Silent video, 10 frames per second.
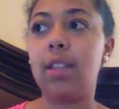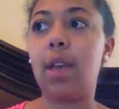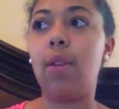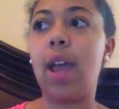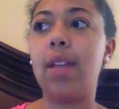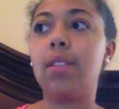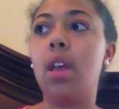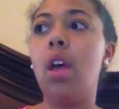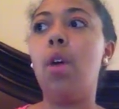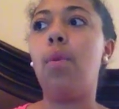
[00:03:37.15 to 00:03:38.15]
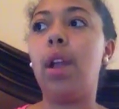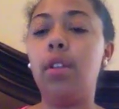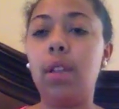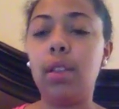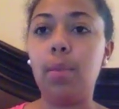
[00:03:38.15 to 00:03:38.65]
I would ask, why do
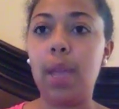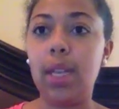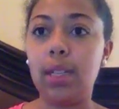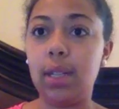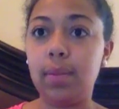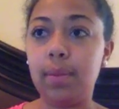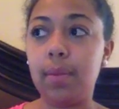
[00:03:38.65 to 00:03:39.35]
you like the painting?